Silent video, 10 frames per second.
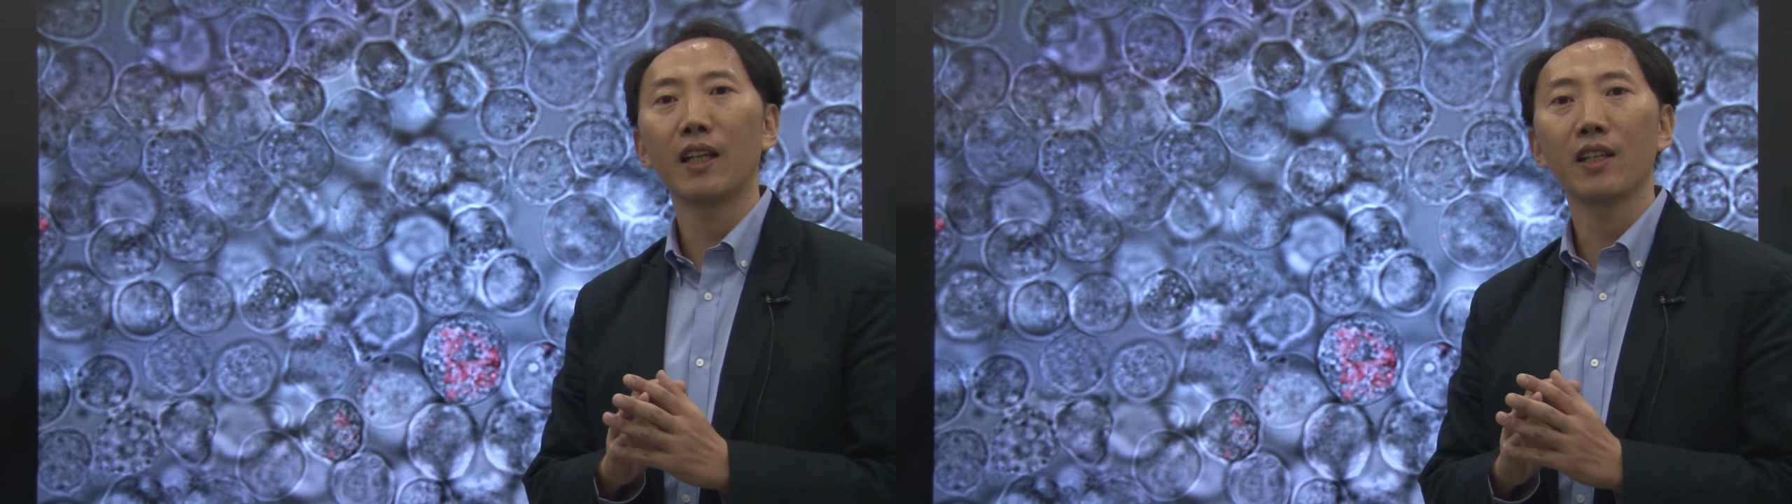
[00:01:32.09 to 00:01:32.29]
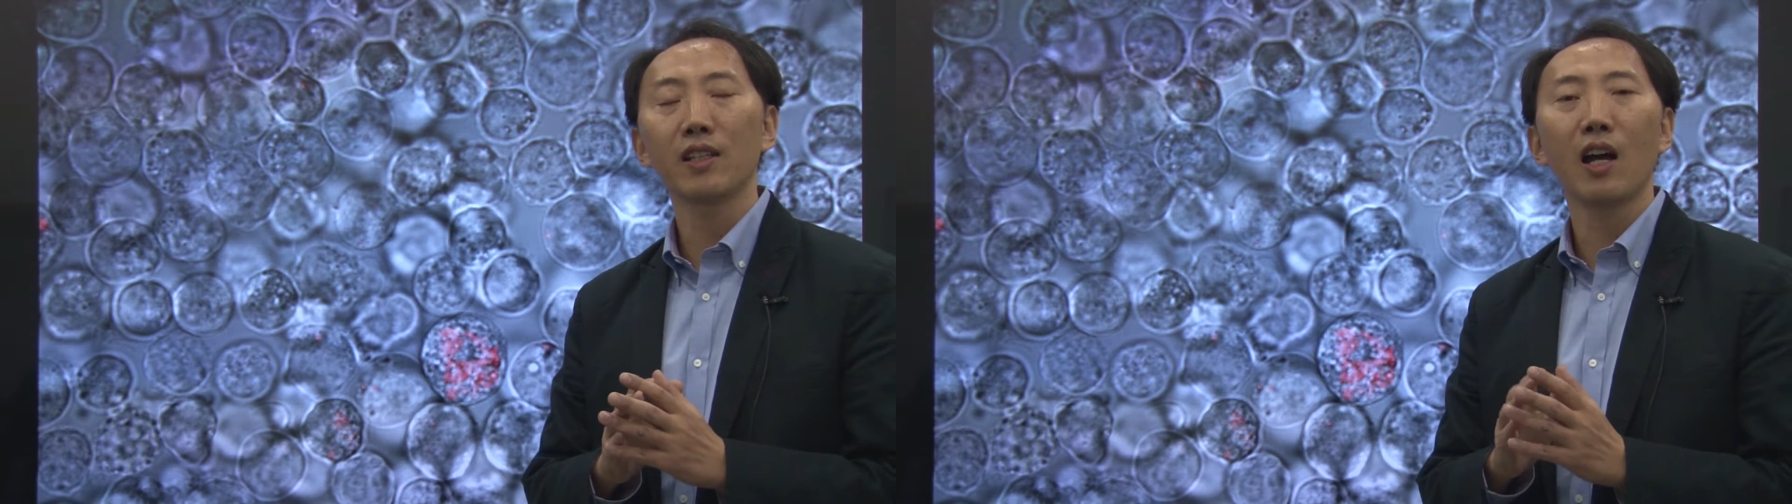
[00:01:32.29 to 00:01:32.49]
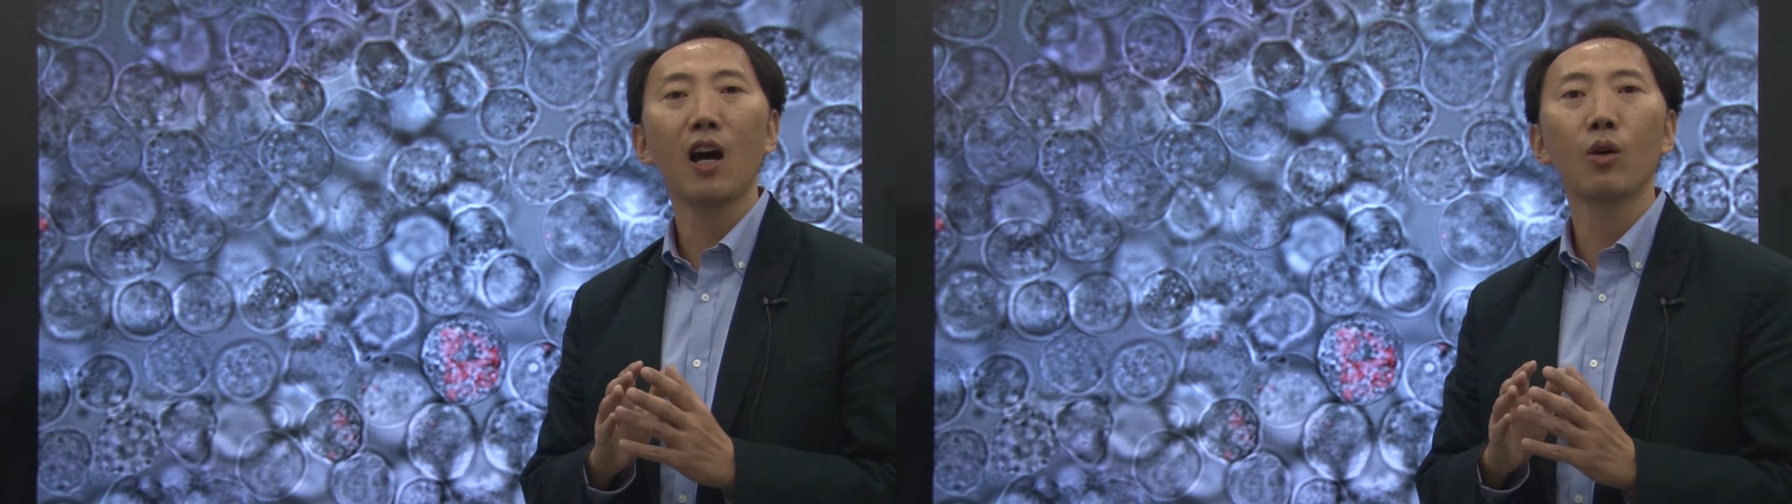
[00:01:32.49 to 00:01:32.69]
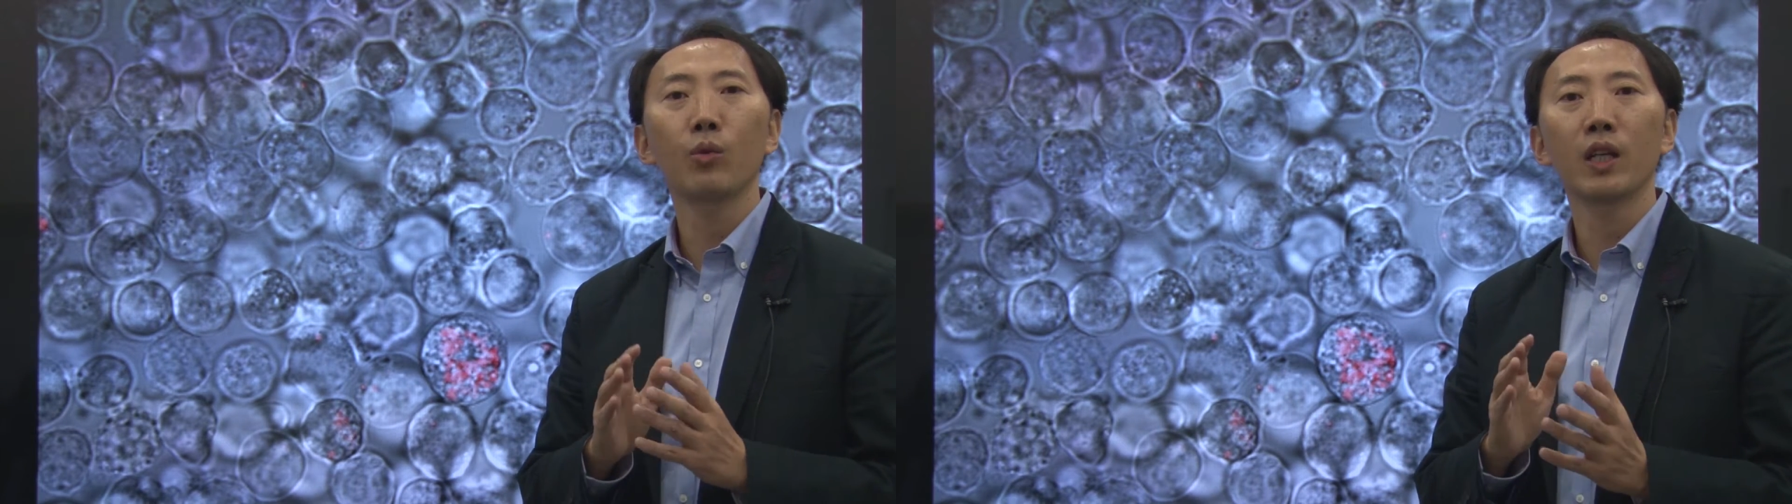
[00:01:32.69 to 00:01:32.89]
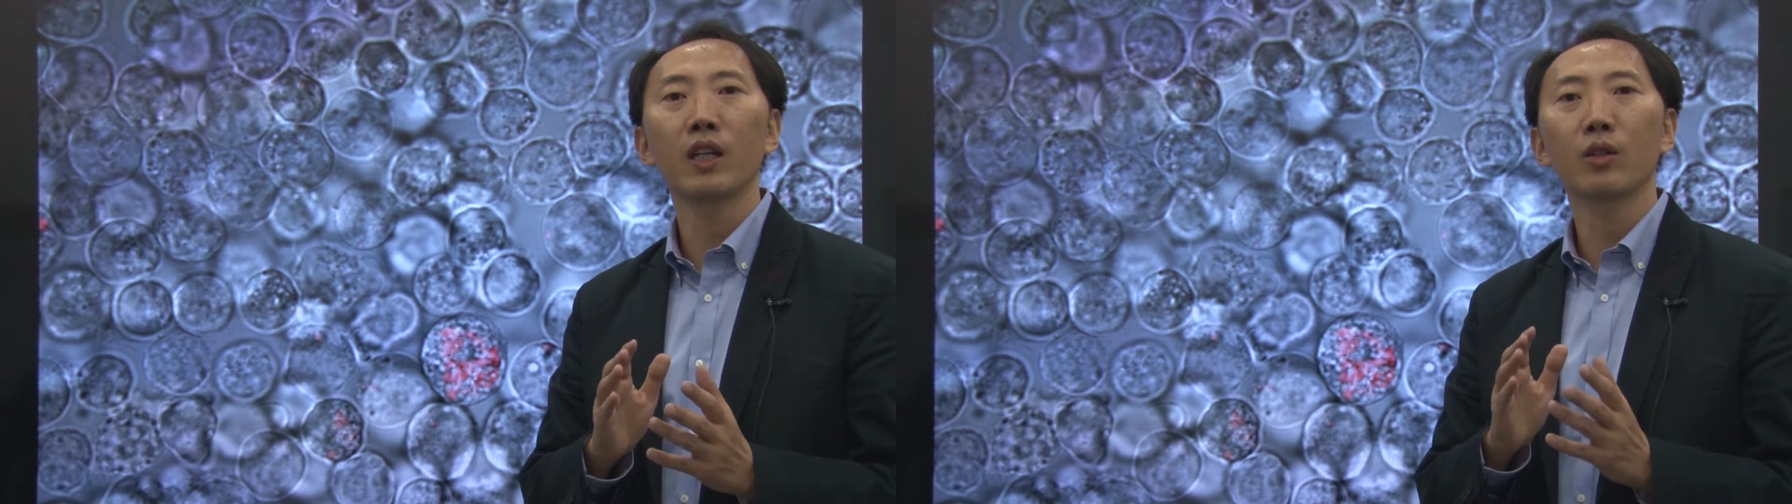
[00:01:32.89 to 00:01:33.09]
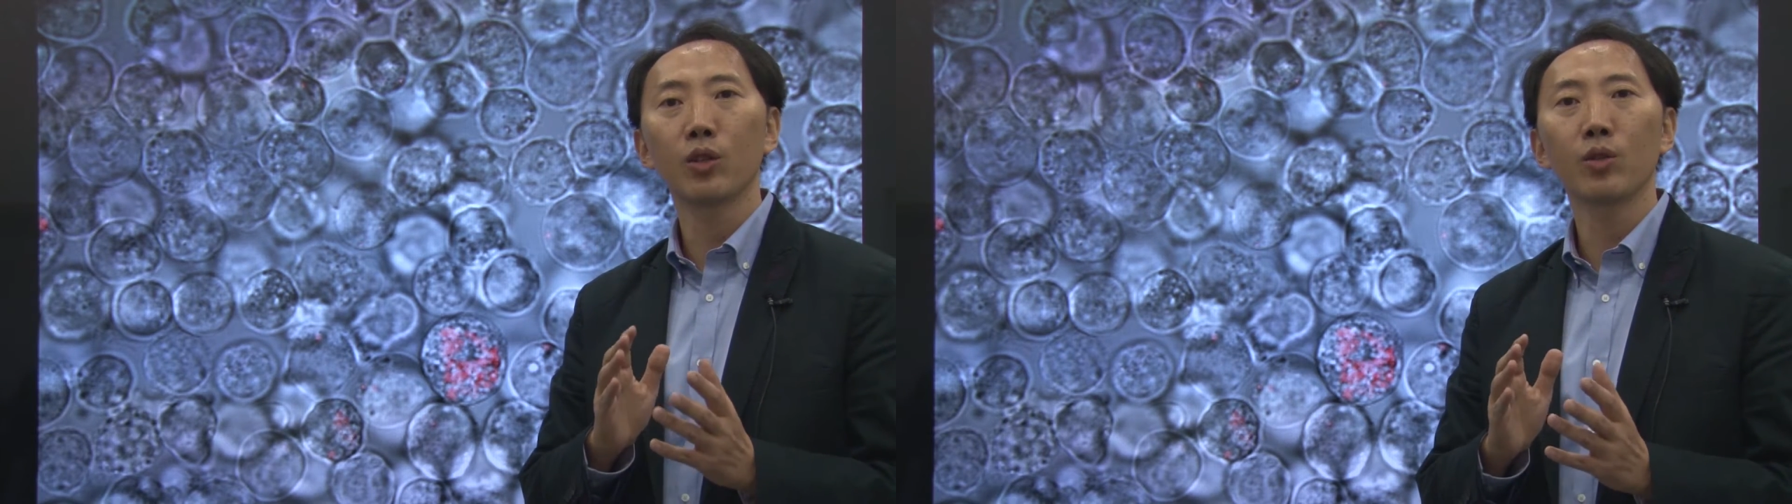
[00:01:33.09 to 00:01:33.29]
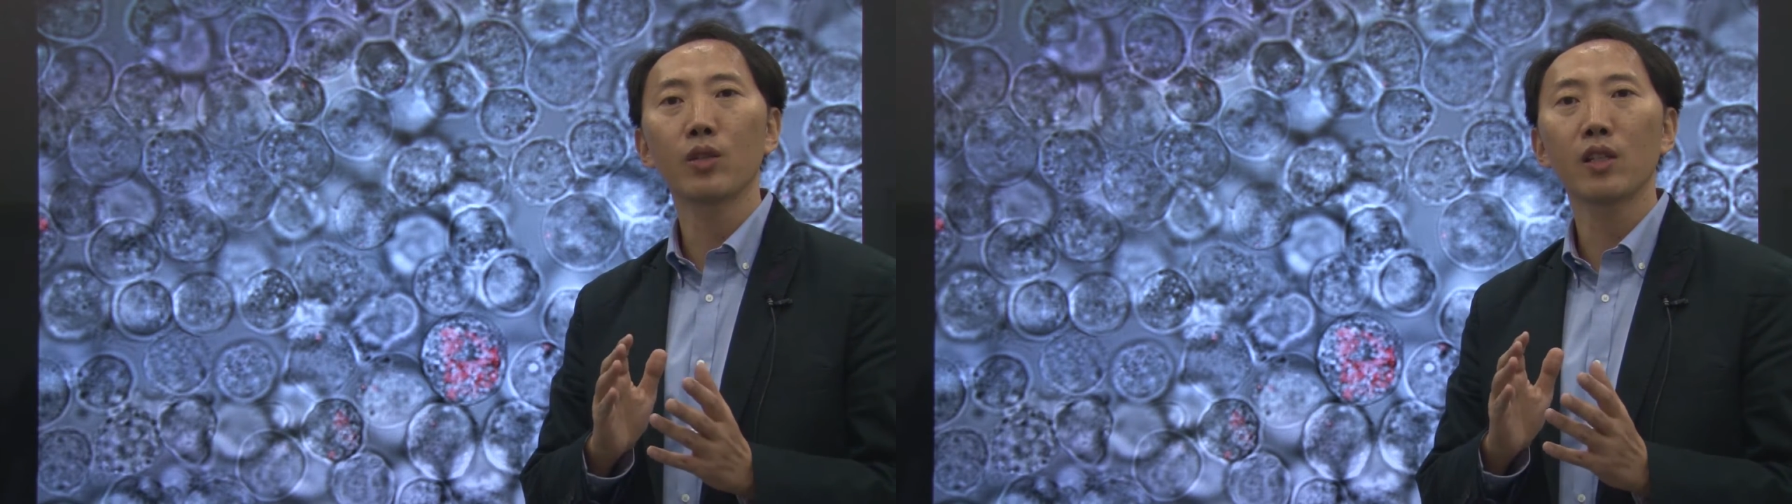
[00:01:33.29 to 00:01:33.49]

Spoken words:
is how we use